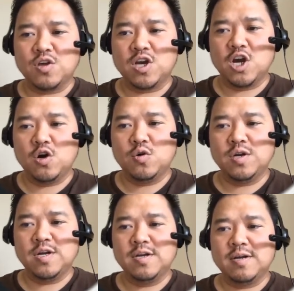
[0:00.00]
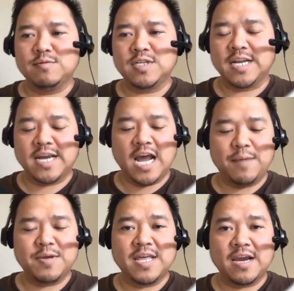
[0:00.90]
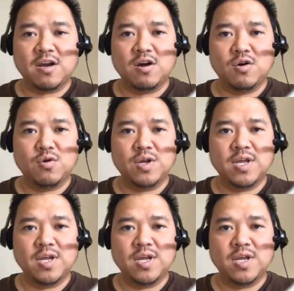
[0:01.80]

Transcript: code I'm just going to copy that code